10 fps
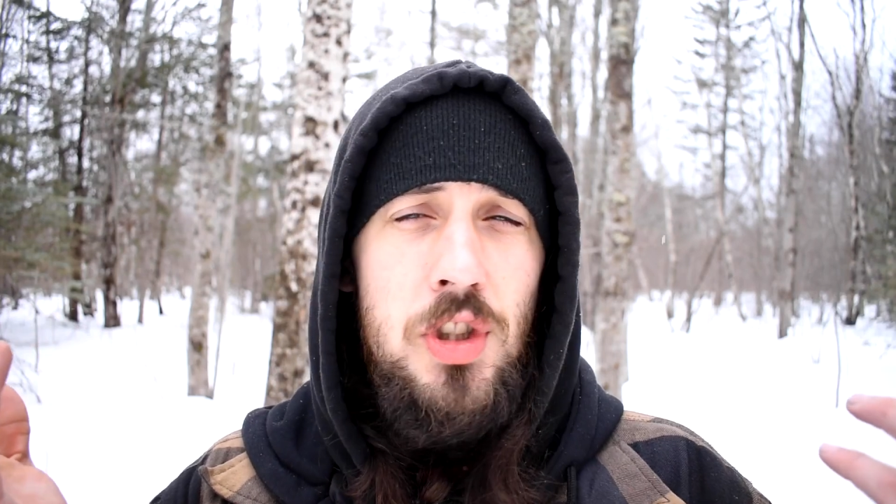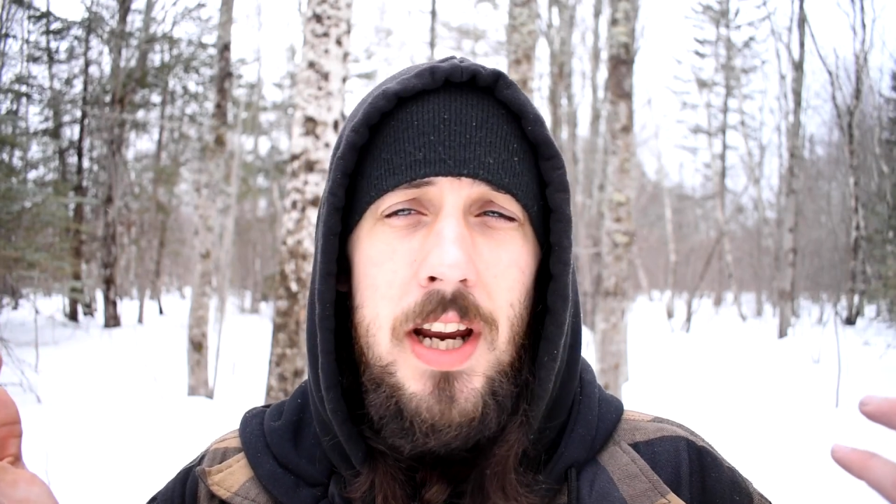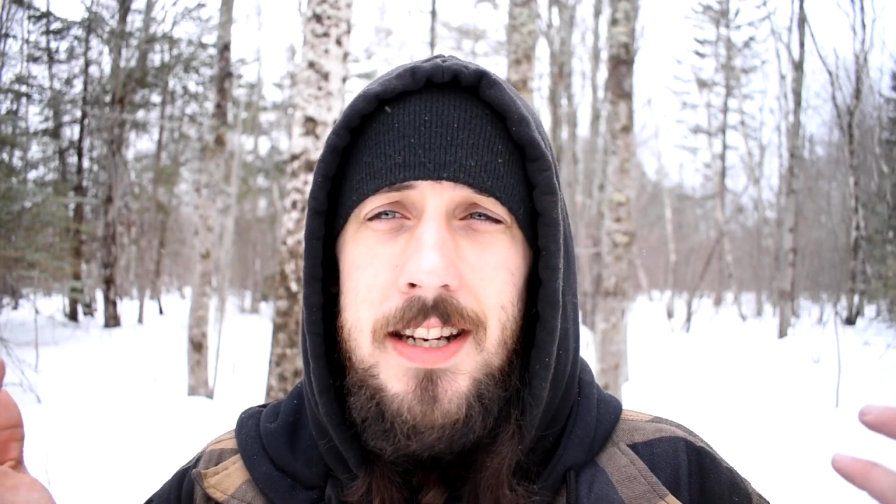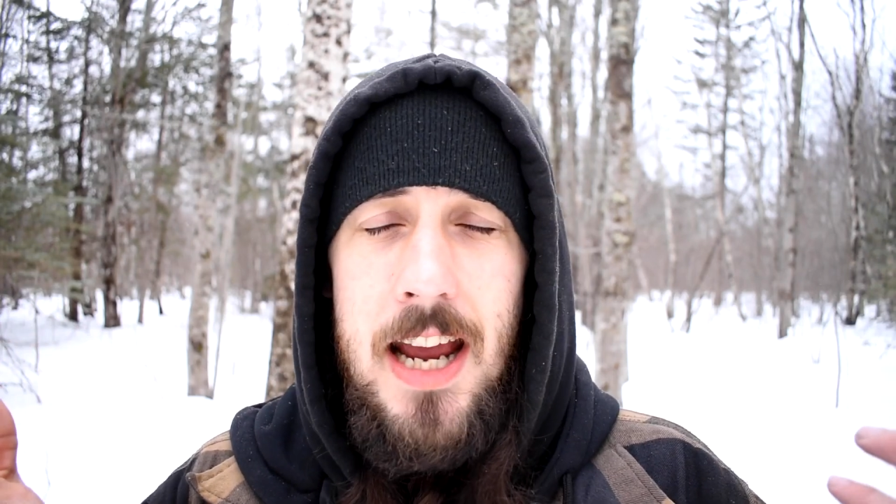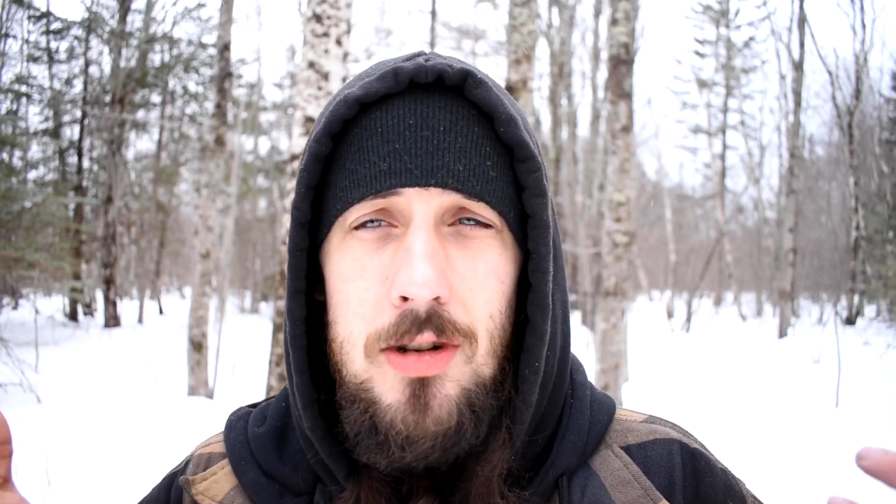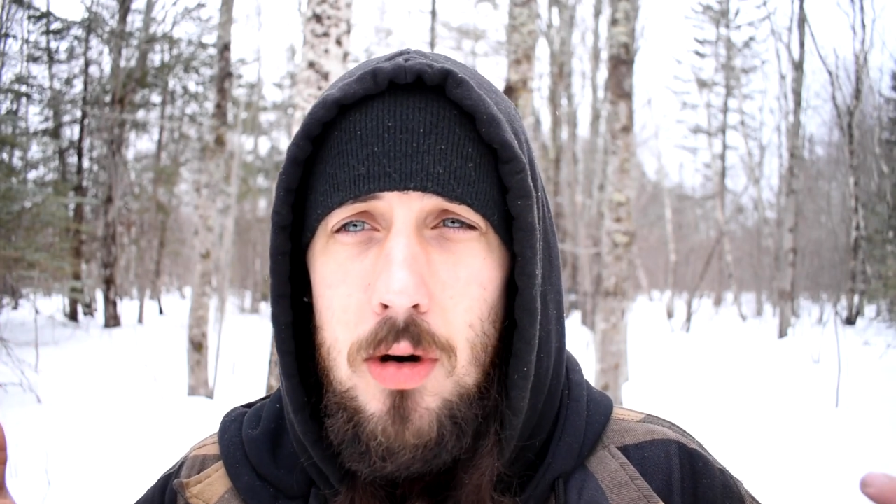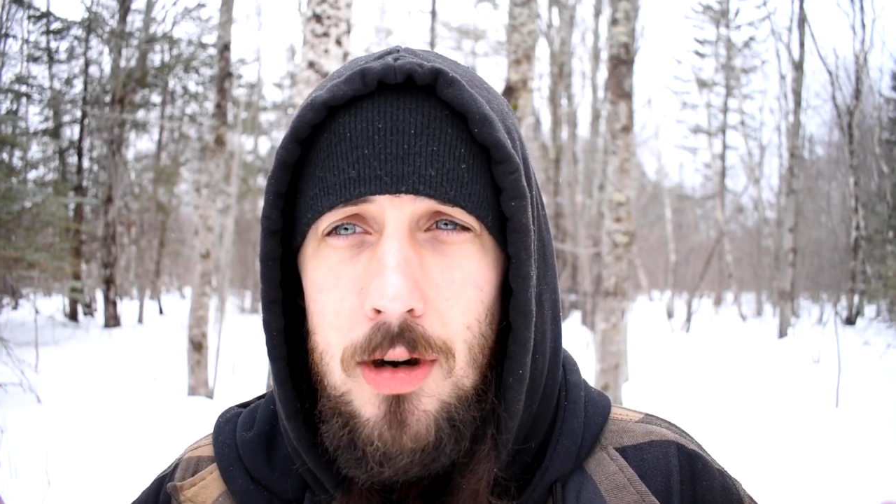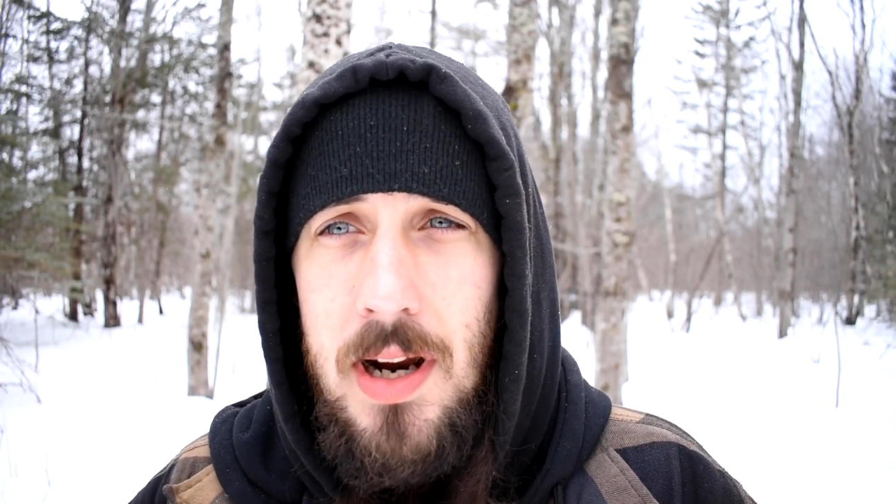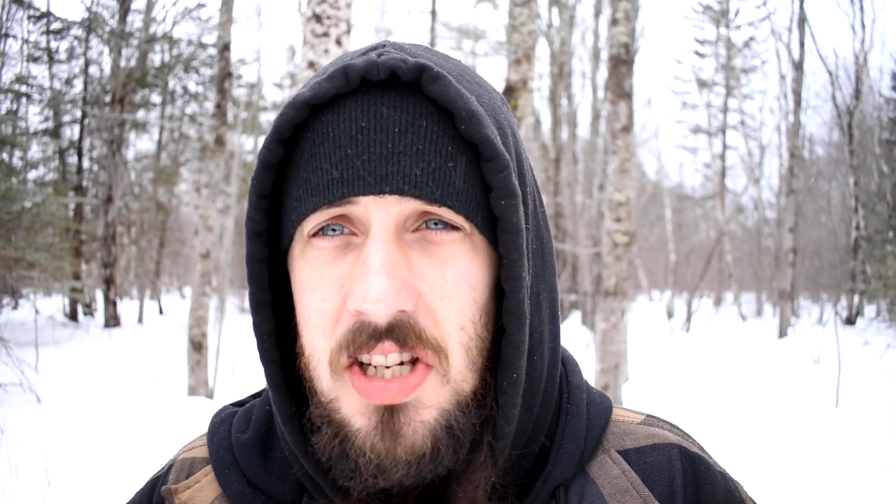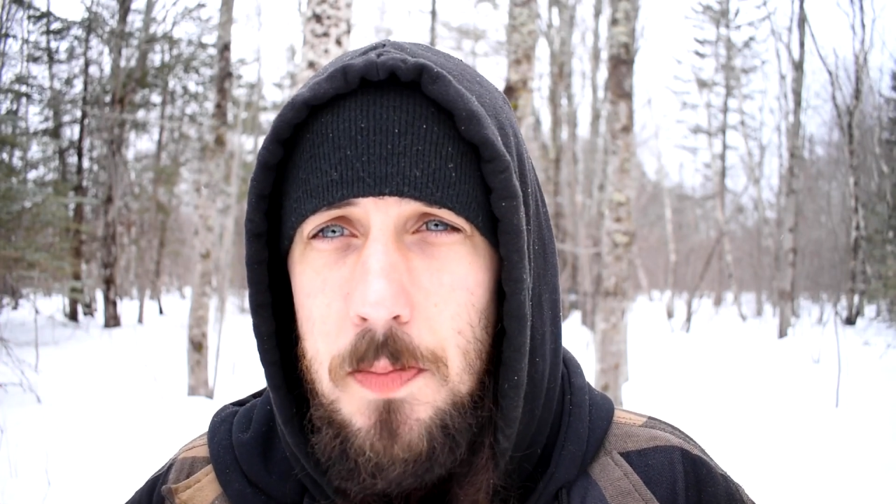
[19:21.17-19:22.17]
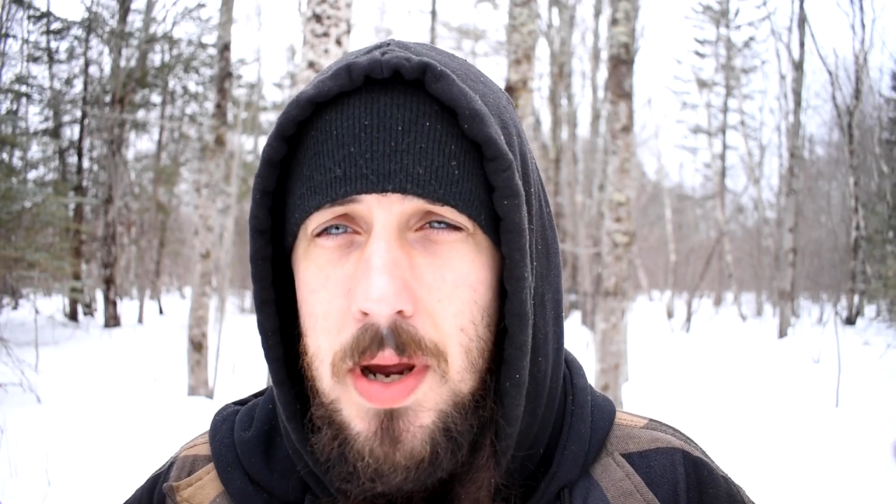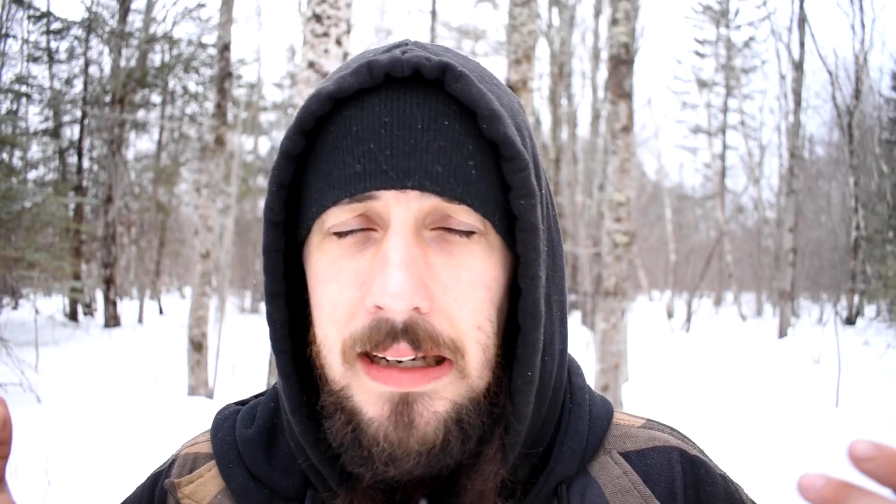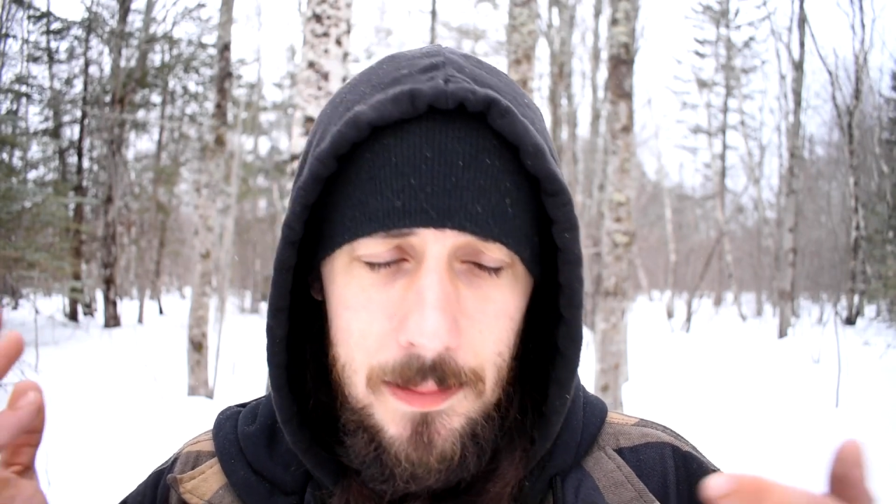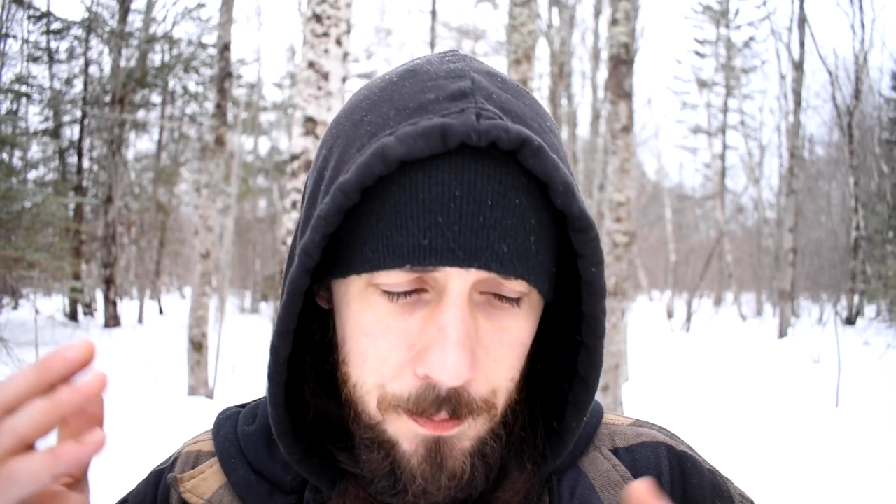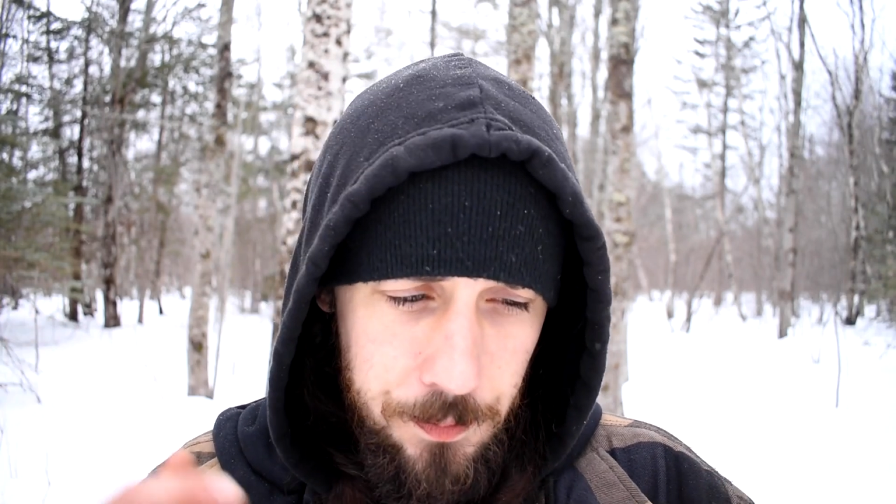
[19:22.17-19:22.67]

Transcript: chicken tandoori recipe.